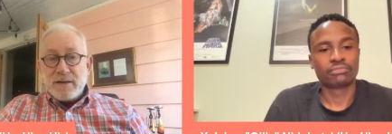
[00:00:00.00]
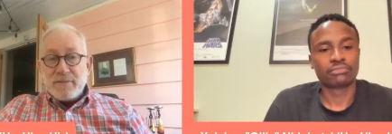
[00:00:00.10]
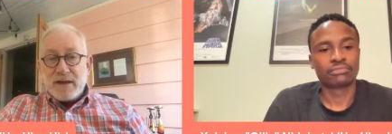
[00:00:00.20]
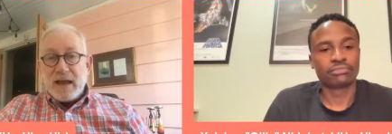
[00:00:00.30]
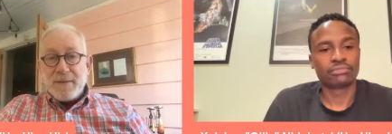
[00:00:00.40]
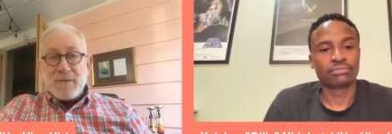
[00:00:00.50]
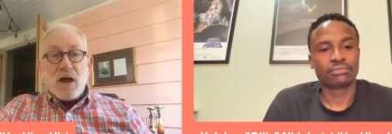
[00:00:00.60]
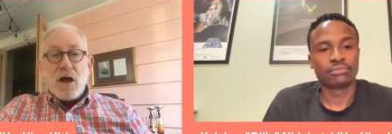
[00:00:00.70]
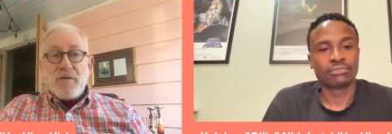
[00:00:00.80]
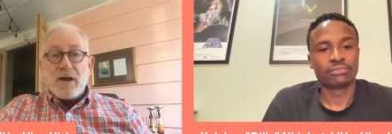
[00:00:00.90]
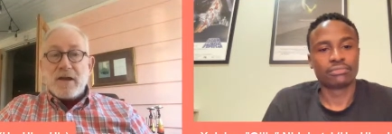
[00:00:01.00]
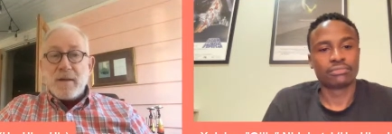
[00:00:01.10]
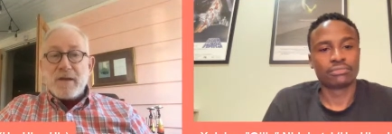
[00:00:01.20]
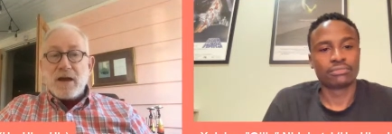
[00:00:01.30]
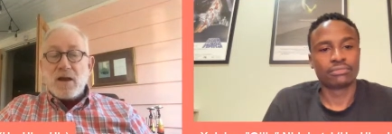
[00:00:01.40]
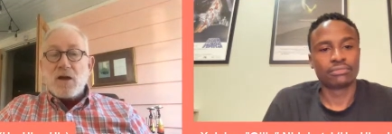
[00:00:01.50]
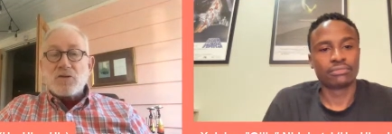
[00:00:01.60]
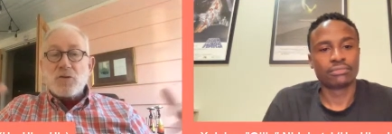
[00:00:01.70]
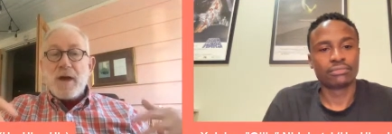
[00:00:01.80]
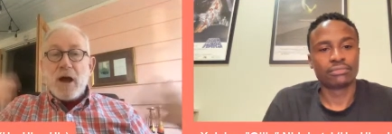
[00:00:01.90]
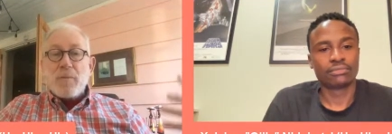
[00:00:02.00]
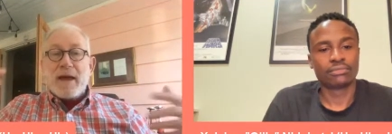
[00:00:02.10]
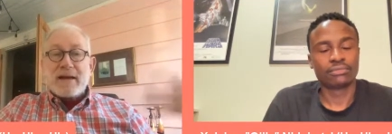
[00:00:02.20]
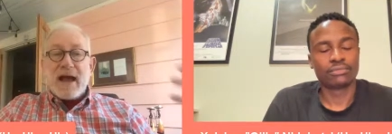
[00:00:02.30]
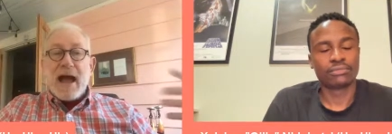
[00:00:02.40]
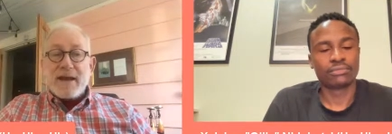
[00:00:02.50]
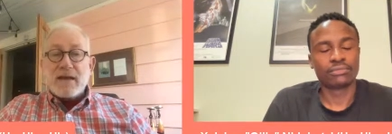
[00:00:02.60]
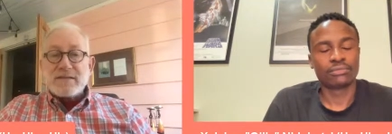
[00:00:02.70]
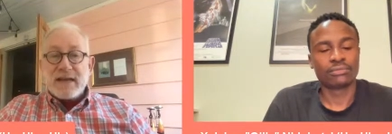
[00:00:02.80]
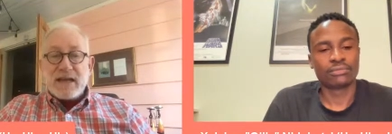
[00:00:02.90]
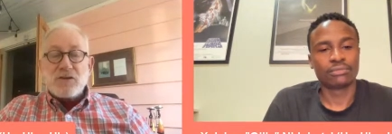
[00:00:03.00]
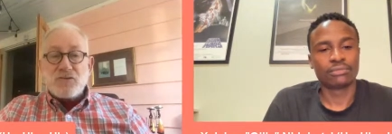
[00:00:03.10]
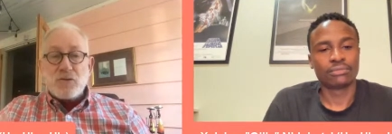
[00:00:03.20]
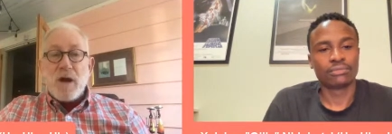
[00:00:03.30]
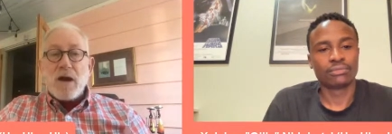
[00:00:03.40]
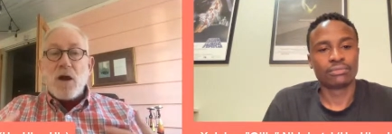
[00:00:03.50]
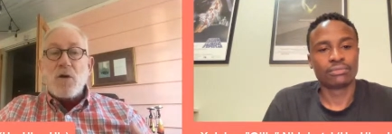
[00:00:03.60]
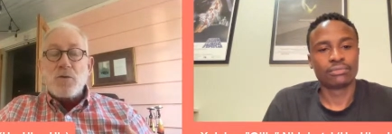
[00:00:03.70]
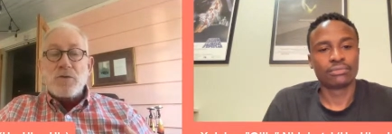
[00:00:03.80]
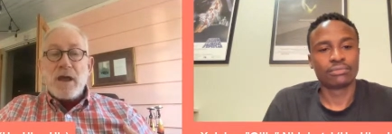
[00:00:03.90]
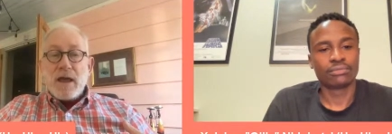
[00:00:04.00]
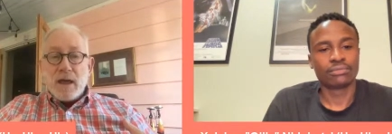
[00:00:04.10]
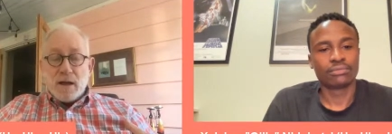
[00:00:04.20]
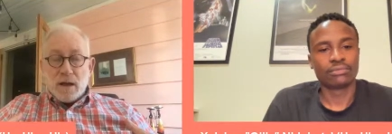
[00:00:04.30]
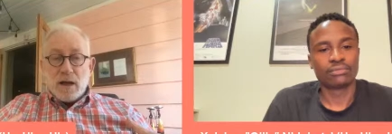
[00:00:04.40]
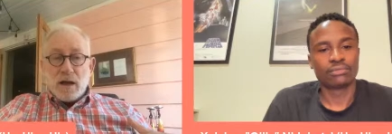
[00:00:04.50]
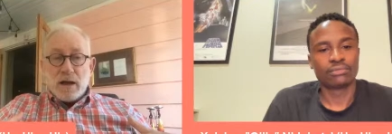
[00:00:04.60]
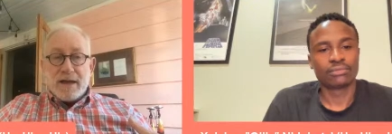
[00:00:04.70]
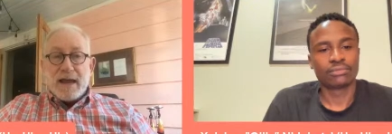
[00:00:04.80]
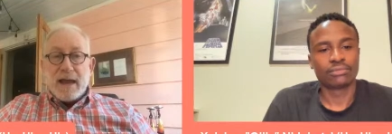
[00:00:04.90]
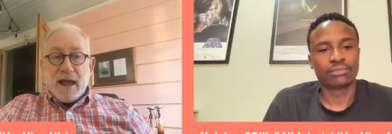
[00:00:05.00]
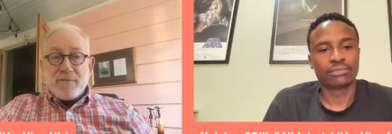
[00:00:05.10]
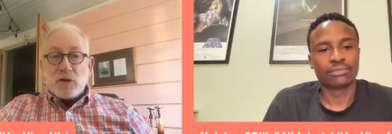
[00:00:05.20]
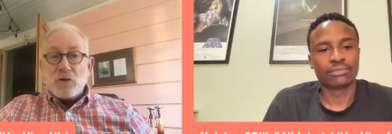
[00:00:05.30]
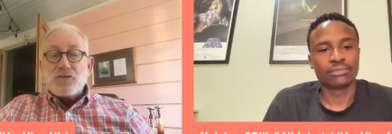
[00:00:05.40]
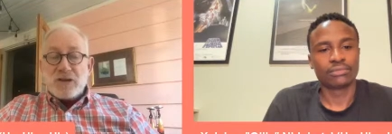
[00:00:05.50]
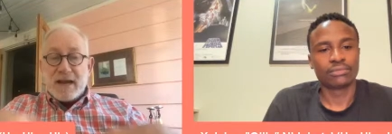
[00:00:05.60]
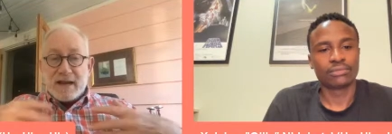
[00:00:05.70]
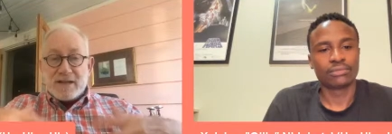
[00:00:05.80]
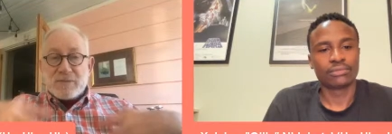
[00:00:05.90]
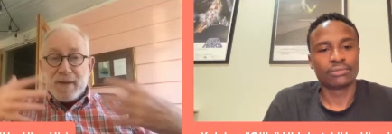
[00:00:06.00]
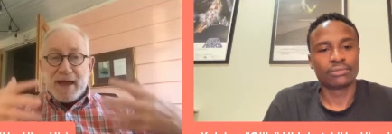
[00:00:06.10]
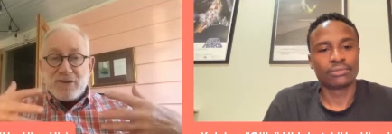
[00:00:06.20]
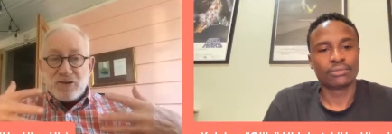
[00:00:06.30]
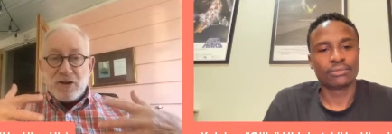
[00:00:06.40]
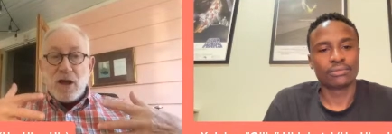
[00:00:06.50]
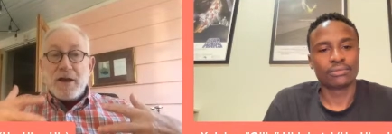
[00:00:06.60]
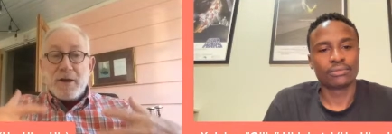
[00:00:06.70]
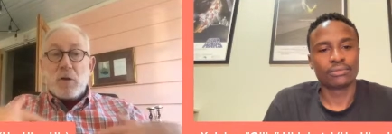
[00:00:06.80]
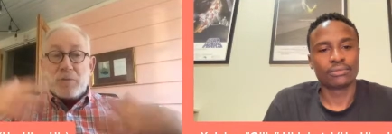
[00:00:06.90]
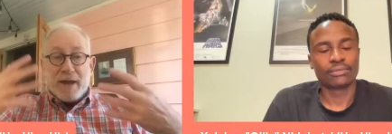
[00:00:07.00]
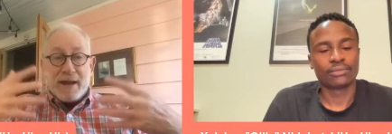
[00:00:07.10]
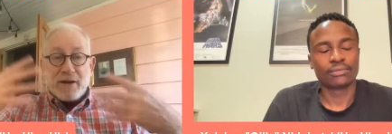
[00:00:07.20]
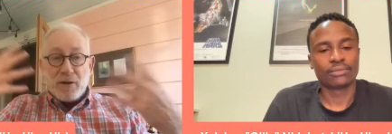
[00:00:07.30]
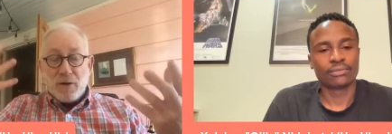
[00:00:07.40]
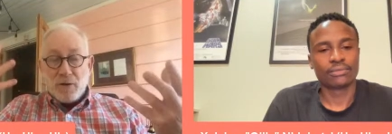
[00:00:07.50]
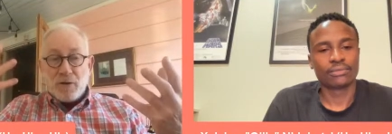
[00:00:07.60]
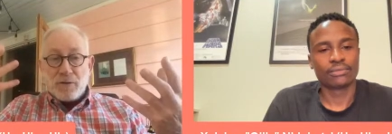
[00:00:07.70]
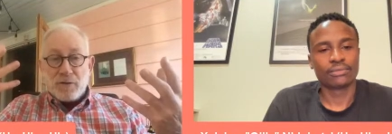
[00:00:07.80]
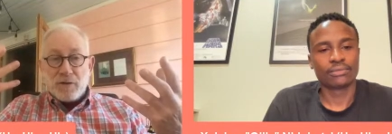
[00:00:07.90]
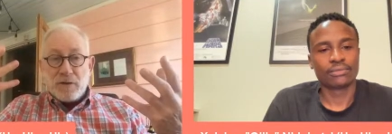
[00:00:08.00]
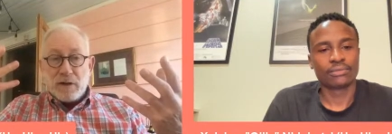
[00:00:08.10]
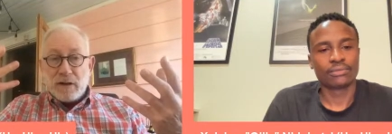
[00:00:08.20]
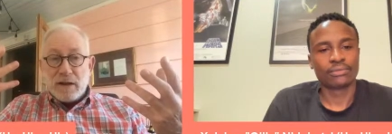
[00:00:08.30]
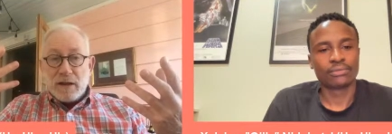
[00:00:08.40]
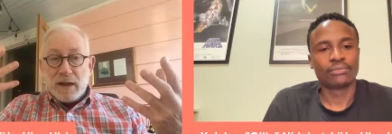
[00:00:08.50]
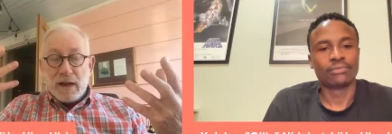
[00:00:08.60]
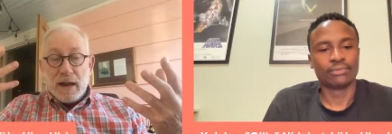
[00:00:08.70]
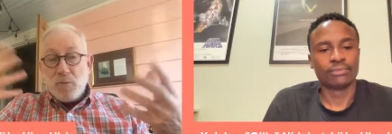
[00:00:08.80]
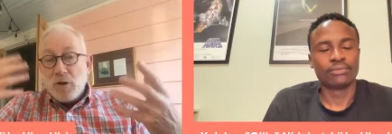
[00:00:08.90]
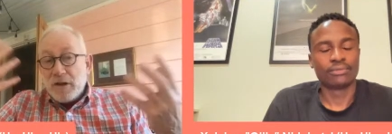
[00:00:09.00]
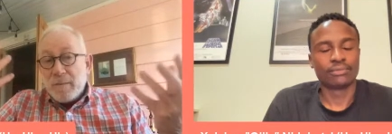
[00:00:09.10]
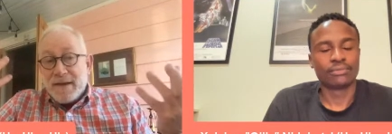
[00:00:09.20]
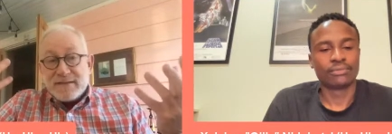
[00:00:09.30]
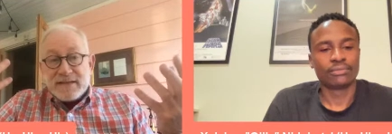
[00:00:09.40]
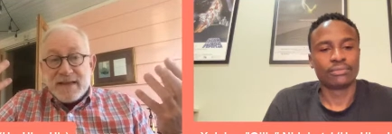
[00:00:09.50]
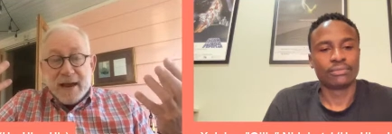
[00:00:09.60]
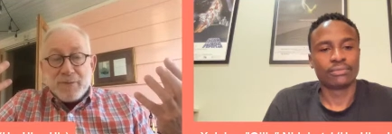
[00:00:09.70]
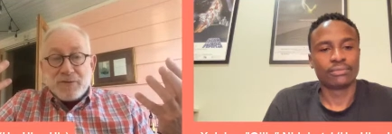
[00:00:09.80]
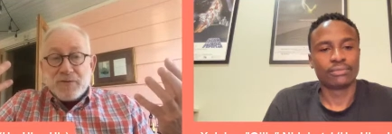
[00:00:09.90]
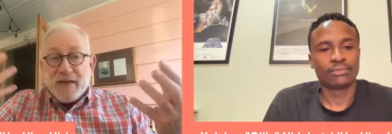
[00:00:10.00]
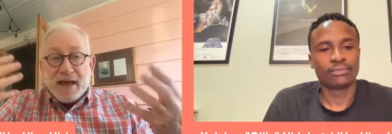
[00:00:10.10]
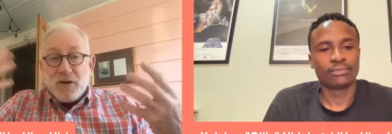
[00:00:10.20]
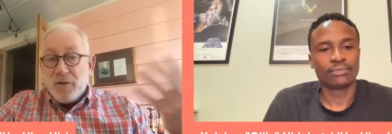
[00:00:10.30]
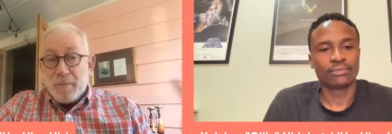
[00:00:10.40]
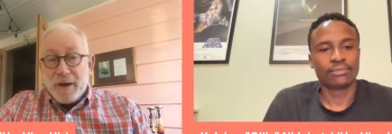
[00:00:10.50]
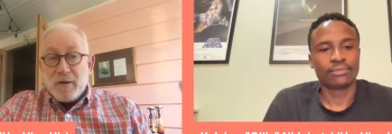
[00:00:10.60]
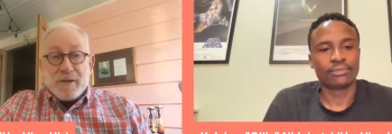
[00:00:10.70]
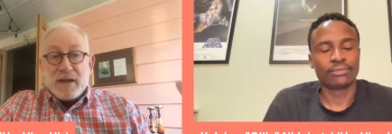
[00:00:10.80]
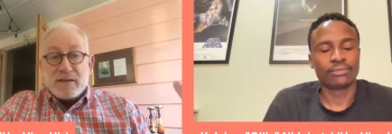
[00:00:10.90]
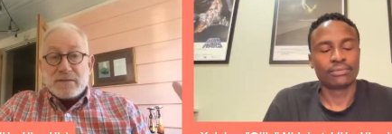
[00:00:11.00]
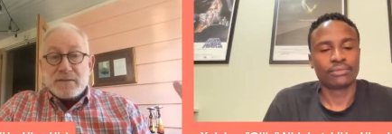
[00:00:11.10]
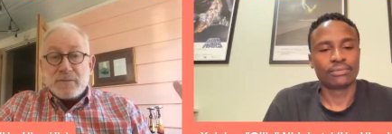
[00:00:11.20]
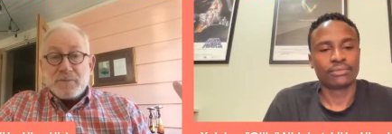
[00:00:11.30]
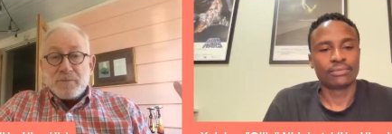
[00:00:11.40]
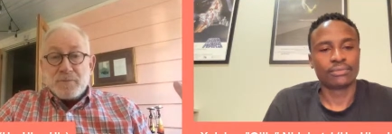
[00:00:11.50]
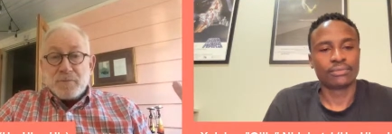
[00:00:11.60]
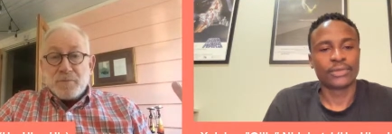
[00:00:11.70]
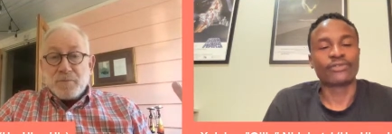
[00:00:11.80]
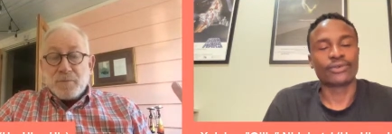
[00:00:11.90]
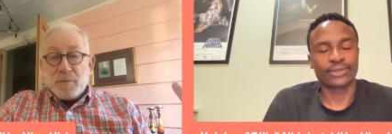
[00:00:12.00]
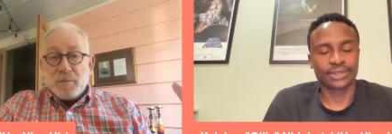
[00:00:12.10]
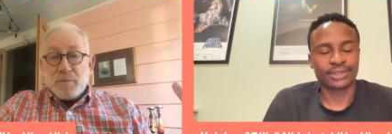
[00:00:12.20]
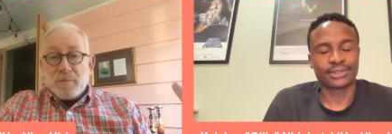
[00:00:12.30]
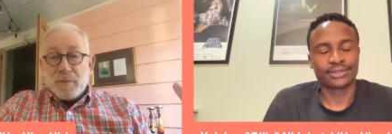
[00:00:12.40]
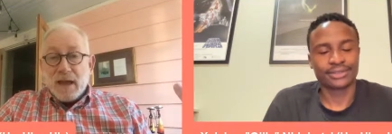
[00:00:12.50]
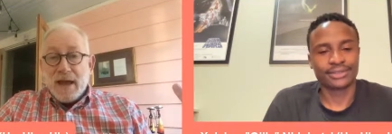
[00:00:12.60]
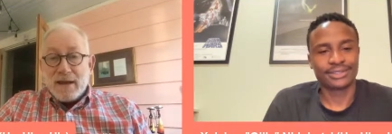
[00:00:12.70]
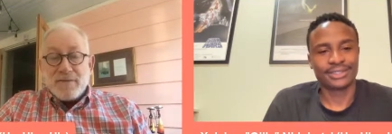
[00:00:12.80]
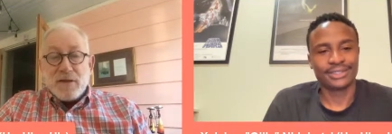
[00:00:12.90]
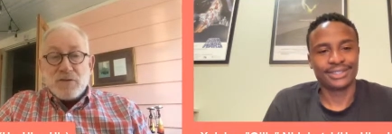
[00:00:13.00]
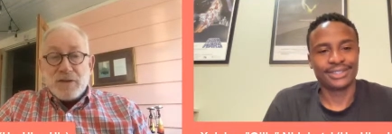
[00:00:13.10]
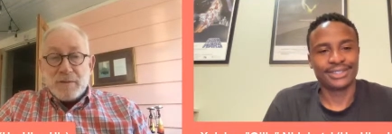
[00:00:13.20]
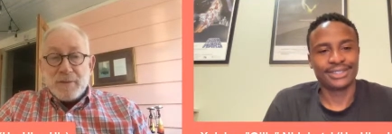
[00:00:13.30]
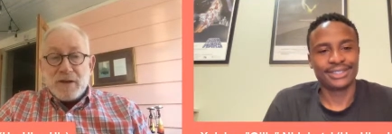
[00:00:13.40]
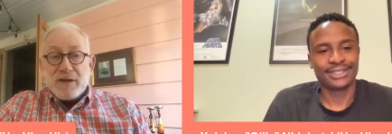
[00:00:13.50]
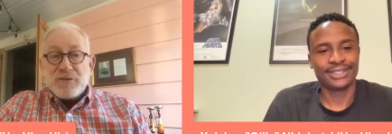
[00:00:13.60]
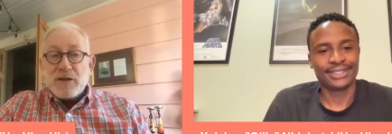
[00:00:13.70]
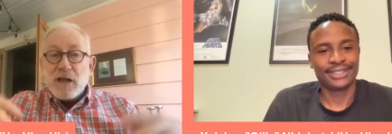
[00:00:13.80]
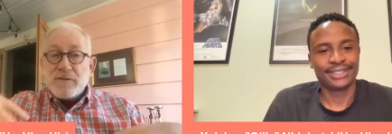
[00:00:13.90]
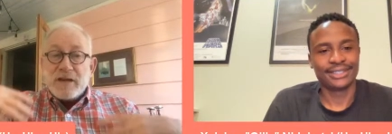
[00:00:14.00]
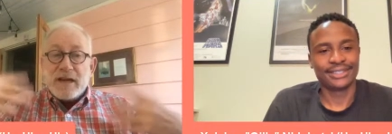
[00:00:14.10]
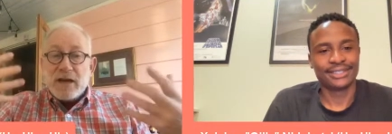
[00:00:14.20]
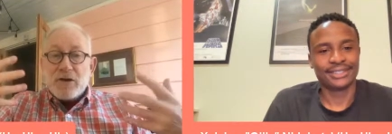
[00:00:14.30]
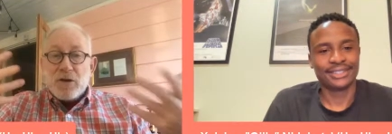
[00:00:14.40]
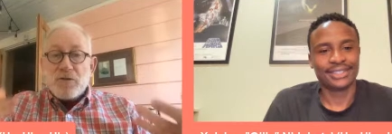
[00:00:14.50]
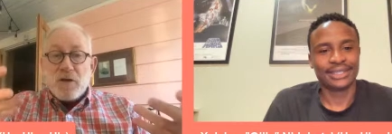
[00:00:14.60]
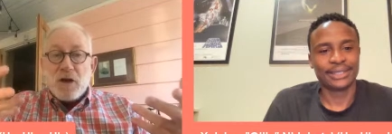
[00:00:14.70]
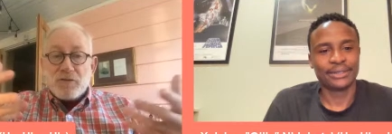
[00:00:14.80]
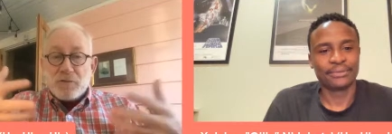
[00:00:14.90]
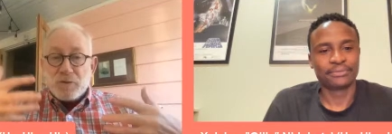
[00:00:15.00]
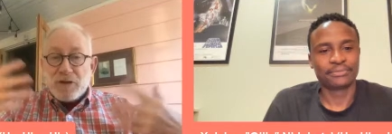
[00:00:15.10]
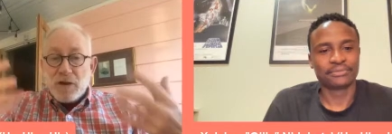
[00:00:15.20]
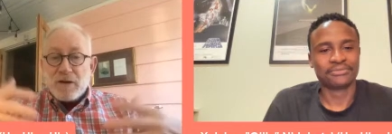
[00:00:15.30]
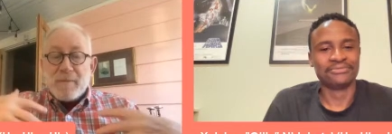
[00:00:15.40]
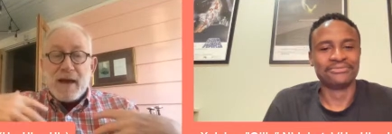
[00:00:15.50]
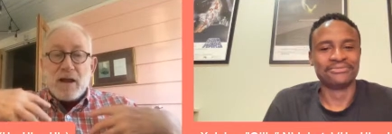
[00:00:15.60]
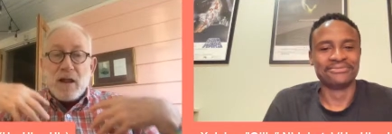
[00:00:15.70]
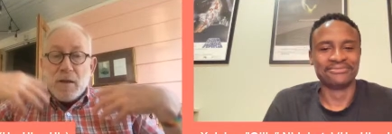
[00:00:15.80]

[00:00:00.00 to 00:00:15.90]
Speaker 1: that came along that are coming along to help and guide us into our own uh, evolution and expansion here on planet Earth. Hmm. One of the best examples of that are the pyramids. Of course. How did those get built? So I'd love to hear your thoughts if we're talking about